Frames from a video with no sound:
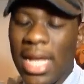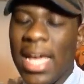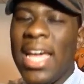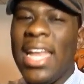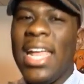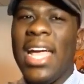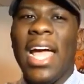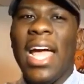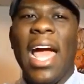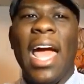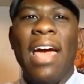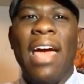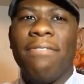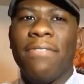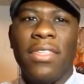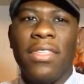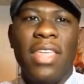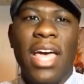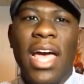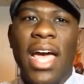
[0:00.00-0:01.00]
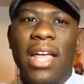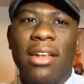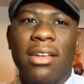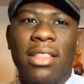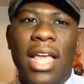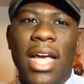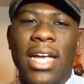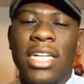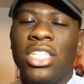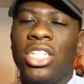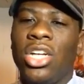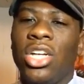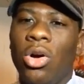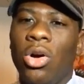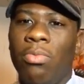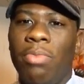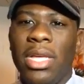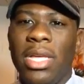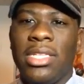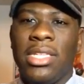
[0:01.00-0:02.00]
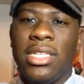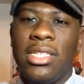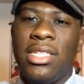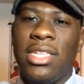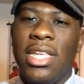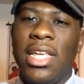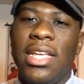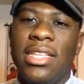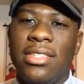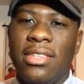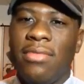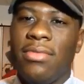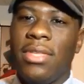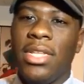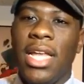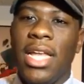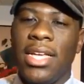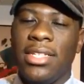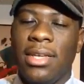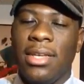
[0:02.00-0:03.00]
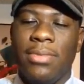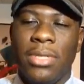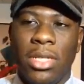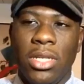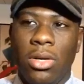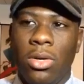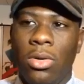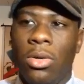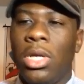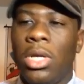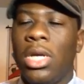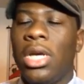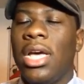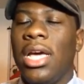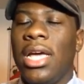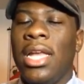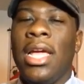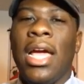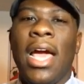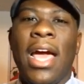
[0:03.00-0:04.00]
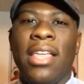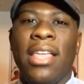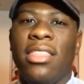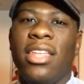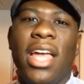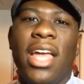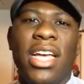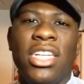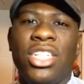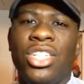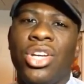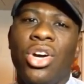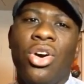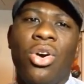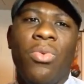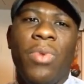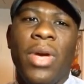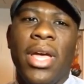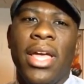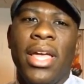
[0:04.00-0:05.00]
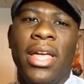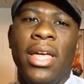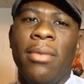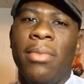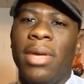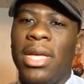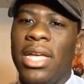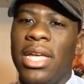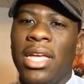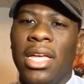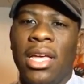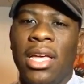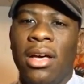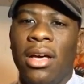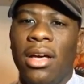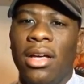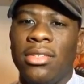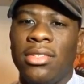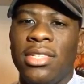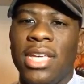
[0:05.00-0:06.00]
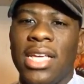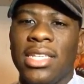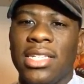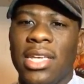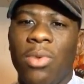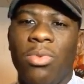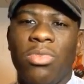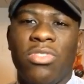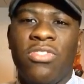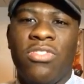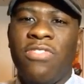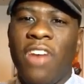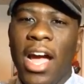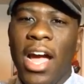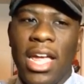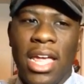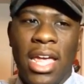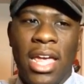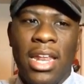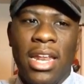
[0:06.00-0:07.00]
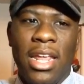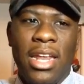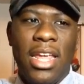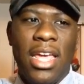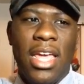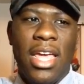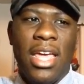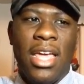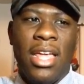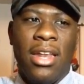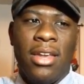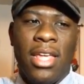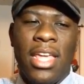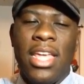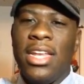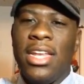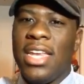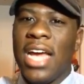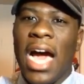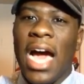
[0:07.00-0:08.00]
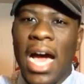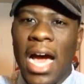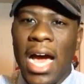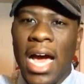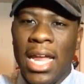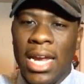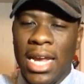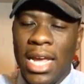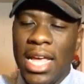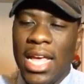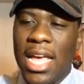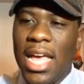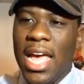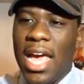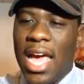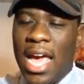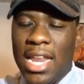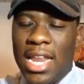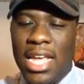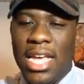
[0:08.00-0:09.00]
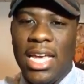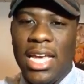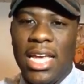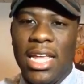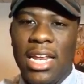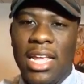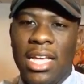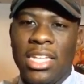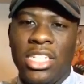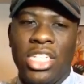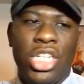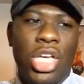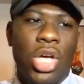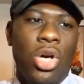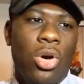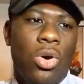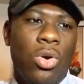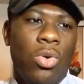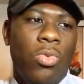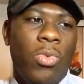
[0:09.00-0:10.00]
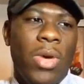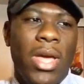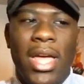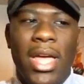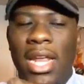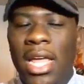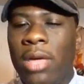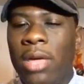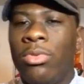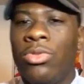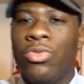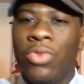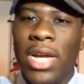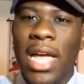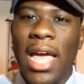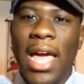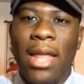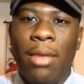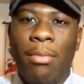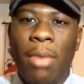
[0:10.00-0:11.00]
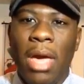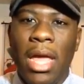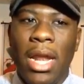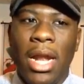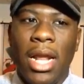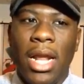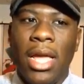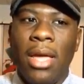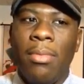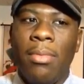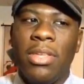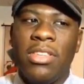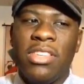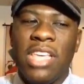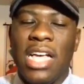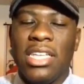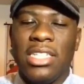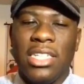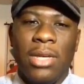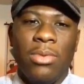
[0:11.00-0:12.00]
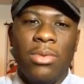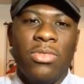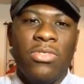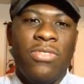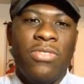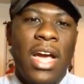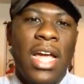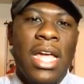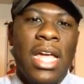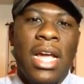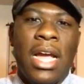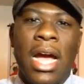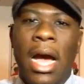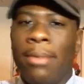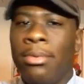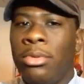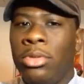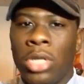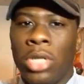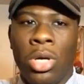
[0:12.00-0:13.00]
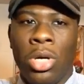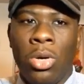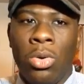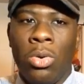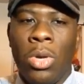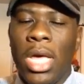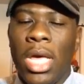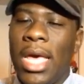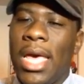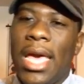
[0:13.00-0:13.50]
And then after that, like, it showed bits and scenes of the next episode, and then after that, it showed when him and Sasuke was fighting, and then he died. And then it showed when he was reanimated and him and Sasuke was fighting Kabuto,